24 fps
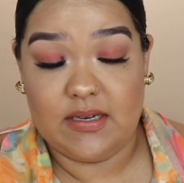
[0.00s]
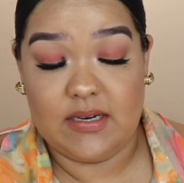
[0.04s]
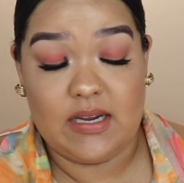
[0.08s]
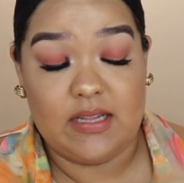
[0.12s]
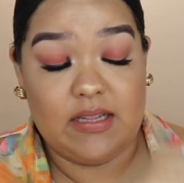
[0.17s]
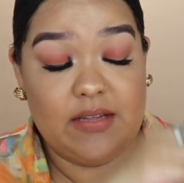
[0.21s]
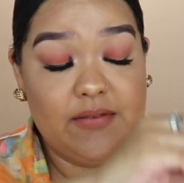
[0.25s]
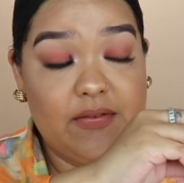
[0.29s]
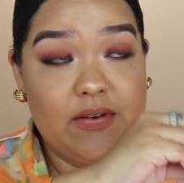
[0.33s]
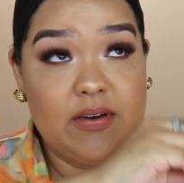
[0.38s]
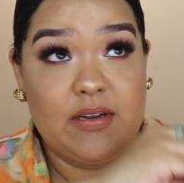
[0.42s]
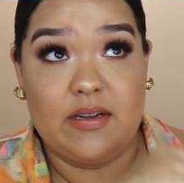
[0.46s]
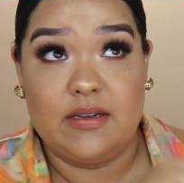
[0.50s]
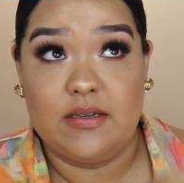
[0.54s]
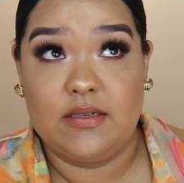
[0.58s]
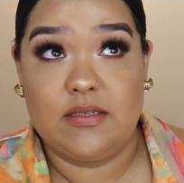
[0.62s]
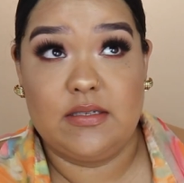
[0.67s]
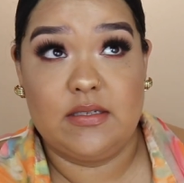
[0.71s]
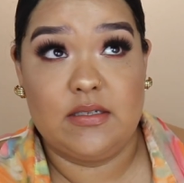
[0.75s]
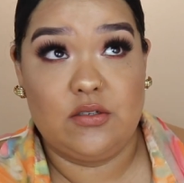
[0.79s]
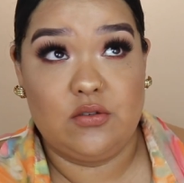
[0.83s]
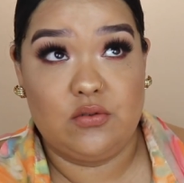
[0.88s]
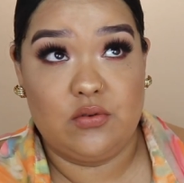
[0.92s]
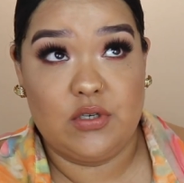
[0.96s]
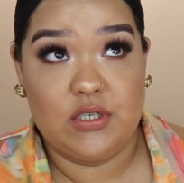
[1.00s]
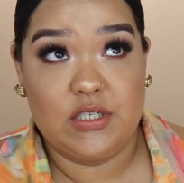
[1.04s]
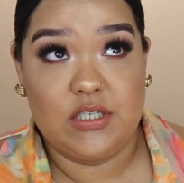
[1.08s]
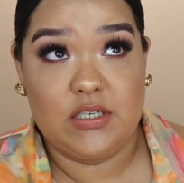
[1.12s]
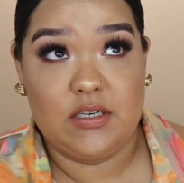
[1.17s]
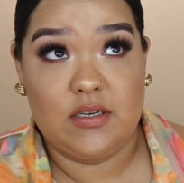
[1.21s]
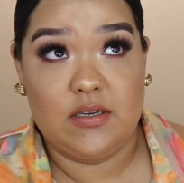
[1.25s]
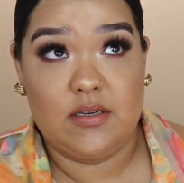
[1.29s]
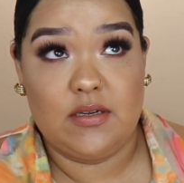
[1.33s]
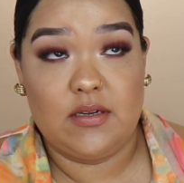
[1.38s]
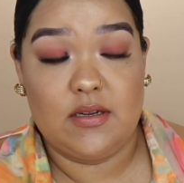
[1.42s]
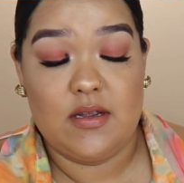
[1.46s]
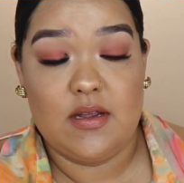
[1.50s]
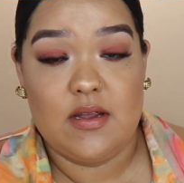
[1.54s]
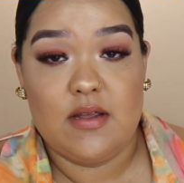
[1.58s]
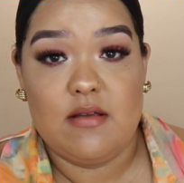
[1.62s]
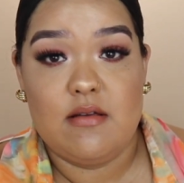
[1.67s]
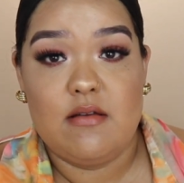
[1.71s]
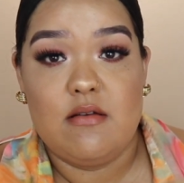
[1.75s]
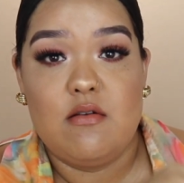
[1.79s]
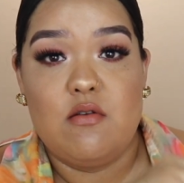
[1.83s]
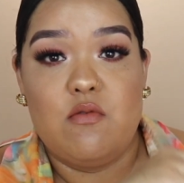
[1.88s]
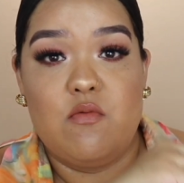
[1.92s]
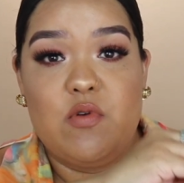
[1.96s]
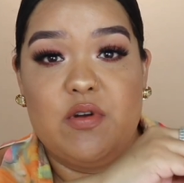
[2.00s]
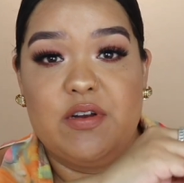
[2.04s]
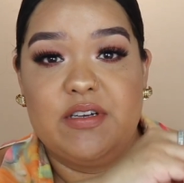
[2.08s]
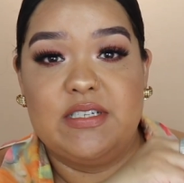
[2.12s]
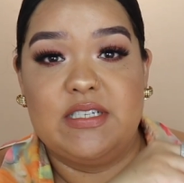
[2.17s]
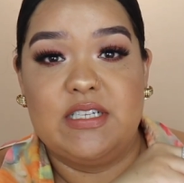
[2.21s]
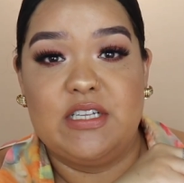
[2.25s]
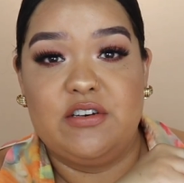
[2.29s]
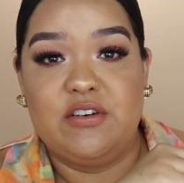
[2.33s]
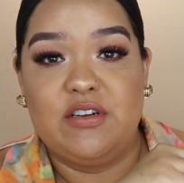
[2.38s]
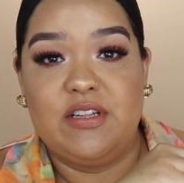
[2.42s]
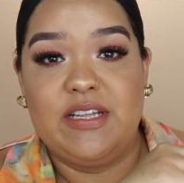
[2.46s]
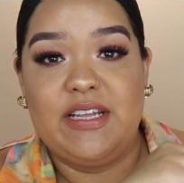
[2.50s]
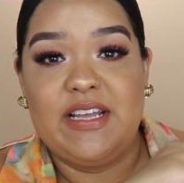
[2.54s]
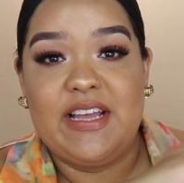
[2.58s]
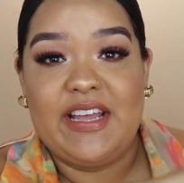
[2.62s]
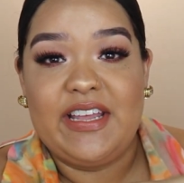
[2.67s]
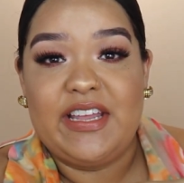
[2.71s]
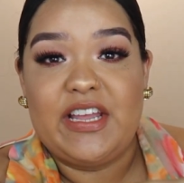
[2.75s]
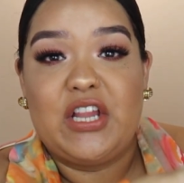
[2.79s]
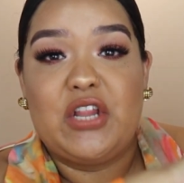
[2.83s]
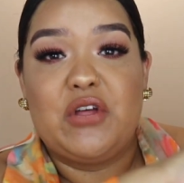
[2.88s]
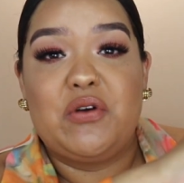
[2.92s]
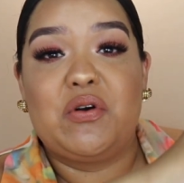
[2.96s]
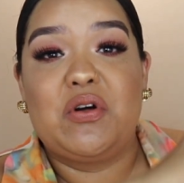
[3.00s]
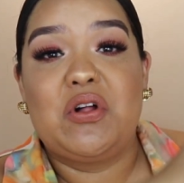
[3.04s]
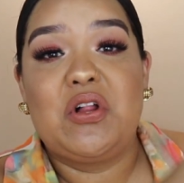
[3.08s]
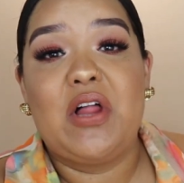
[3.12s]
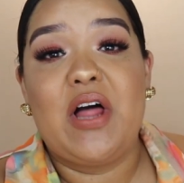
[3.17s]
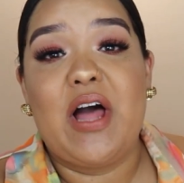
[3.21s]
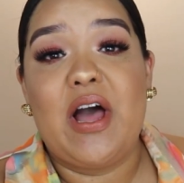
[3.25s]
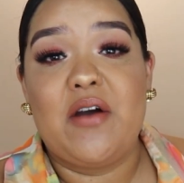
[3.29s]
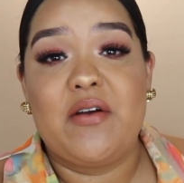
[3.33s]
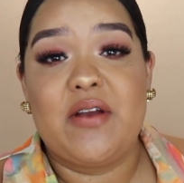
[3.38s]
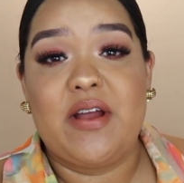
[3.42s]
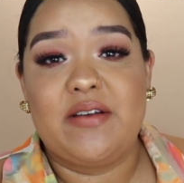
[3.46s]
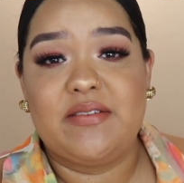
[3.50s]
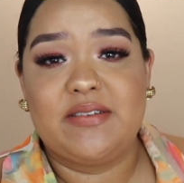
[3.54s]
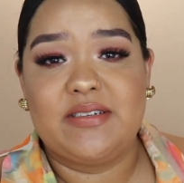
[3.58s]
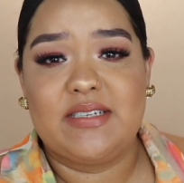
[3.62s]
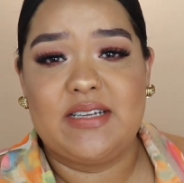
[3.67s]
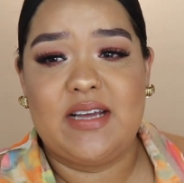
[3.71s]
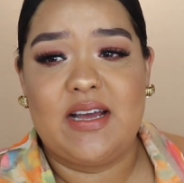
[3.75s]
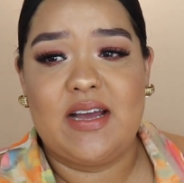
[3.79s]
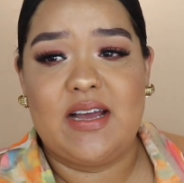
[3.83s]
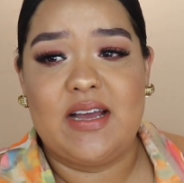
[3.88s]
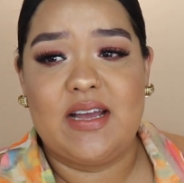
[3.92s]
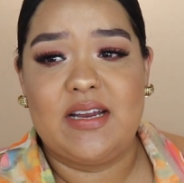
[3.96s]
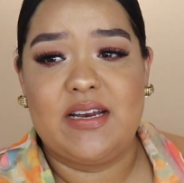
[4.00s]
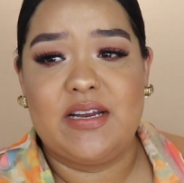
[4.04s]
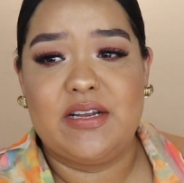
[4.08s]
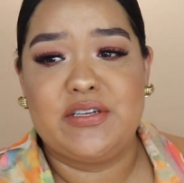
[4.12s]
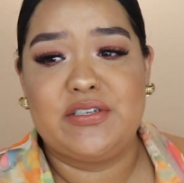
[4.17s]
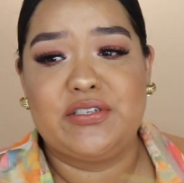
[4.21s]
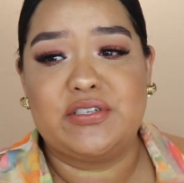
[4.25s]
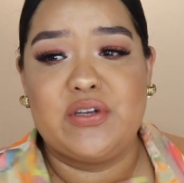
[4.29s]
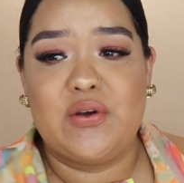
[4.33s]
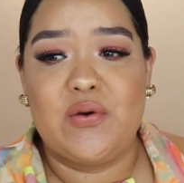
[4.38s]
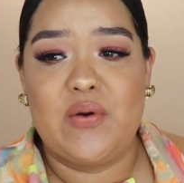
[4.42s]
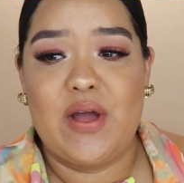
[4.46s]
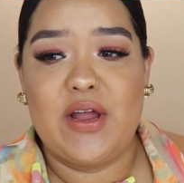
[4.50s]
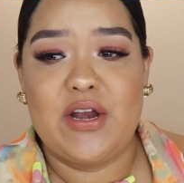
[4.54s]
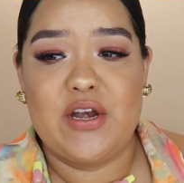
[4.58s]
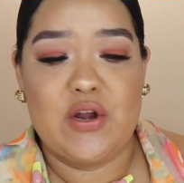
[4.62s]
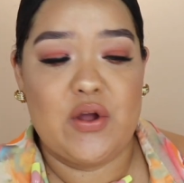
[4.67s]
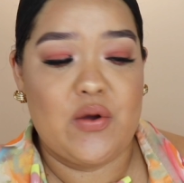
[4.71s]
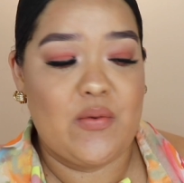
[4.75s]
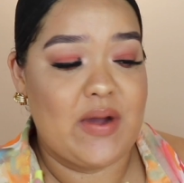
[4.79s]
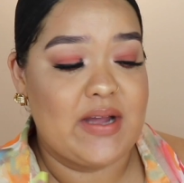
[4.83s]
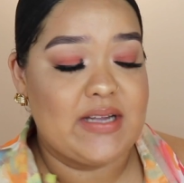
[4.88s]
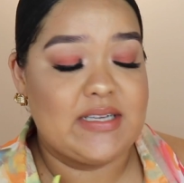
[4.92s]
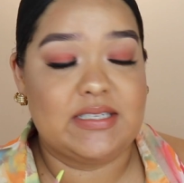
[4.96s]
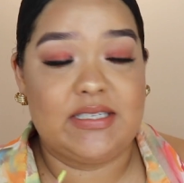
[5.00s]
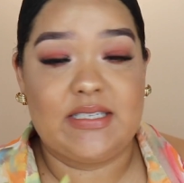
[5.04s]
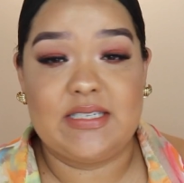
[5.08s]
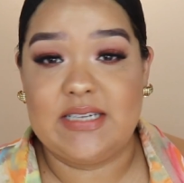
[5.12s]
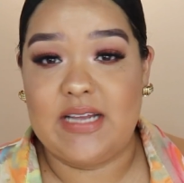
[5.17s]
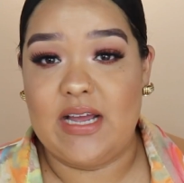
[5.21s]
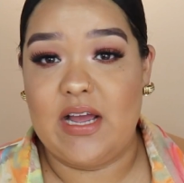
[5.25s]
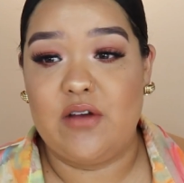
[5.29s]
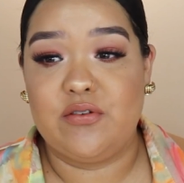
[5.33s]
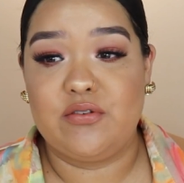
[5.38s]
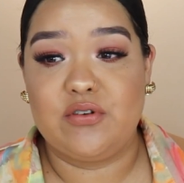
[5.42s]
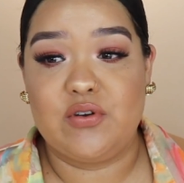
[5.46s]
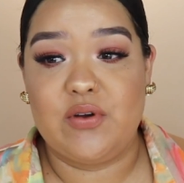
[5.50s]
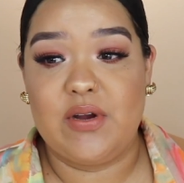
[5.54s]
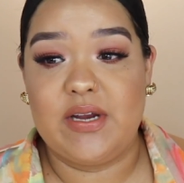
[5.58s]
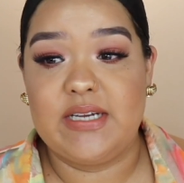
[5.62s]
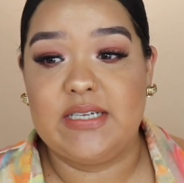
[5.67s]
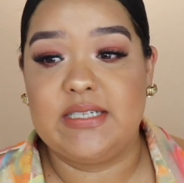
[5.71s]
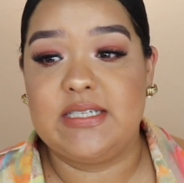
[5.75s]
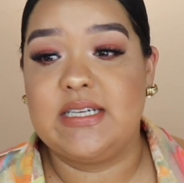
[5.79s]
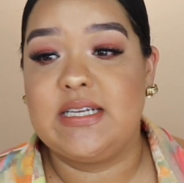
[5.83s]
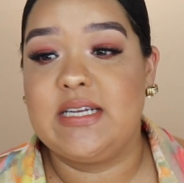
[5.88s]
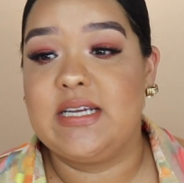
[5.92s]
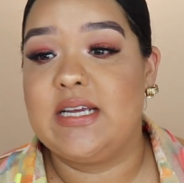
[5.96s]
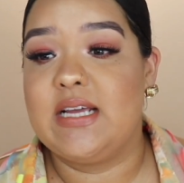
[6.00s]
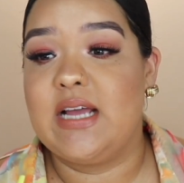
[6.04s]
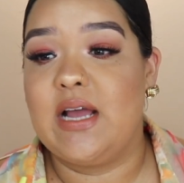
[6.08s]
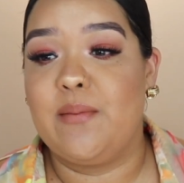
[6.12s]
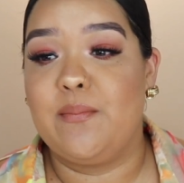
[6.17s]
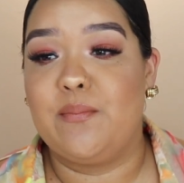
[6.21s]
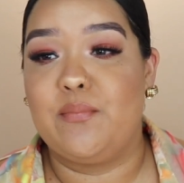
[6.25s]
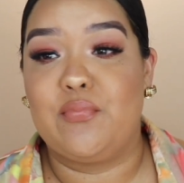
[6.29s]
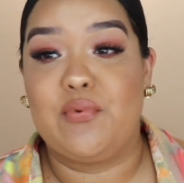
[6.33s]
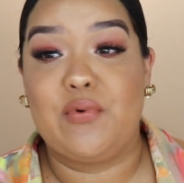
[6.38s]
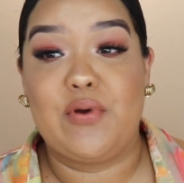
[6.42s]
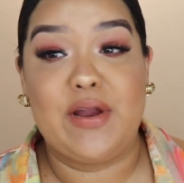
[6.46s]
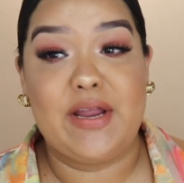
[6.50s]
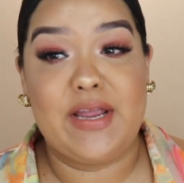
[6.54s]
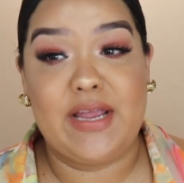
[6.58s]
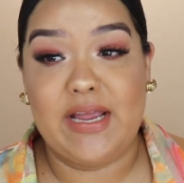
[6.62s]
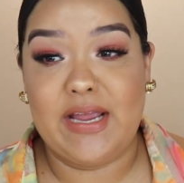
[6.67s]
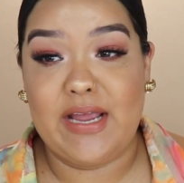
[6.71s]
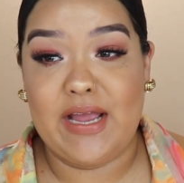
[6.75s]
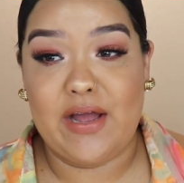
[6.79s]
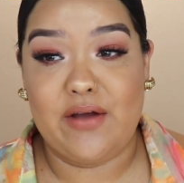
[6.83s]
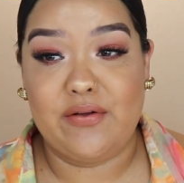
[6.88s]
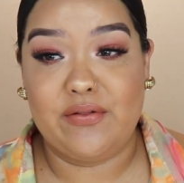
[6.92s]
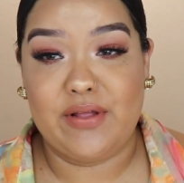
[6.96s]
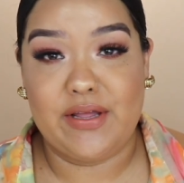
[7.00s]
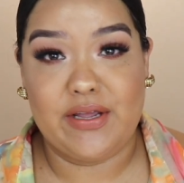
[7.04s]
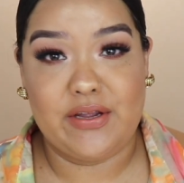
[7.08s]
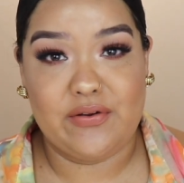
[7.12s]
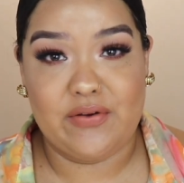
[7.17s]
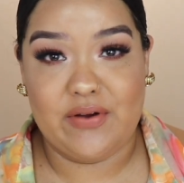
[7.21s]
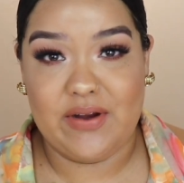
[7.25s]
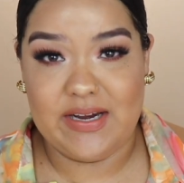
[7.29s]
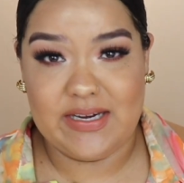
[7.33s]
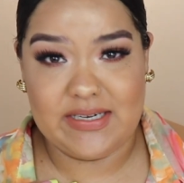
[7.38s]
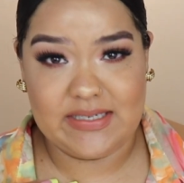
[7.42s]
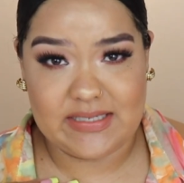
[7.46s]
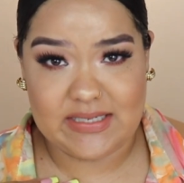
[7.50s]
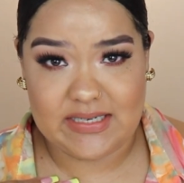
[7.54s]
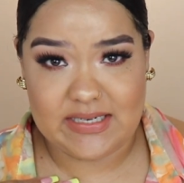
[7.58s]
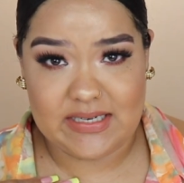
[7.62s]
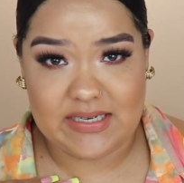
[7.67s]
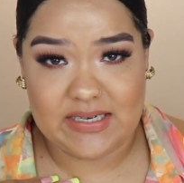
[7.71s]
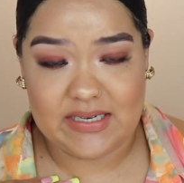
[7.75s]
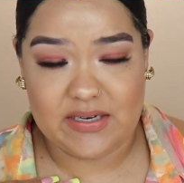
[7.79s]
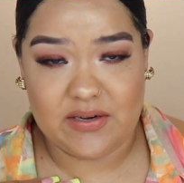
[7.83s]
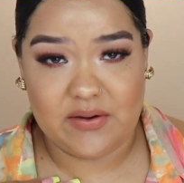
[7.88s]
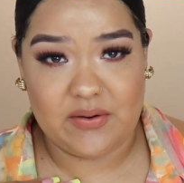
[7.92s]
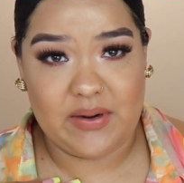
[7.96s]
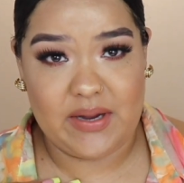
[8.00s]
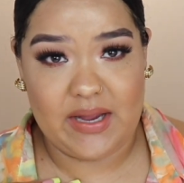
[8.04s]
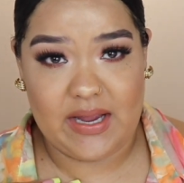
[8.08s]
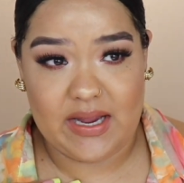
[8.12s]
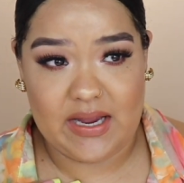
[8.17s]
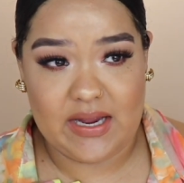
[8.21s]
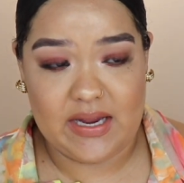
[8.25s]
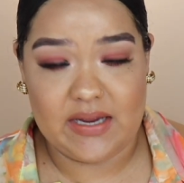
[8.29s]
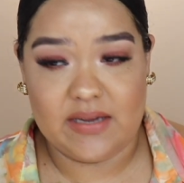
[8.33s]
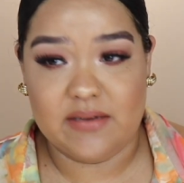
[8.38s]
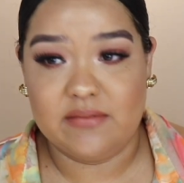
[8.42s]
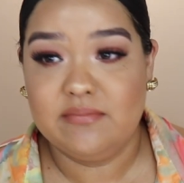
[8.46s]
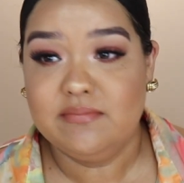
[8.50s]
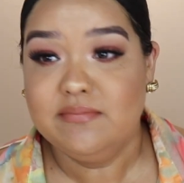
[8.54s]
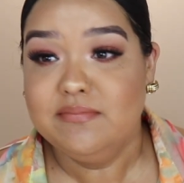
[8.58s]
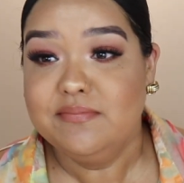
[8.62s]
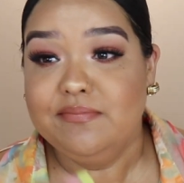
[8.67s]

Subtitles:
and I live in Augusta, Georgia, where it's literally a yellow cloud outside, so I know I sound crazy. I'm breaking out like crazy, okay?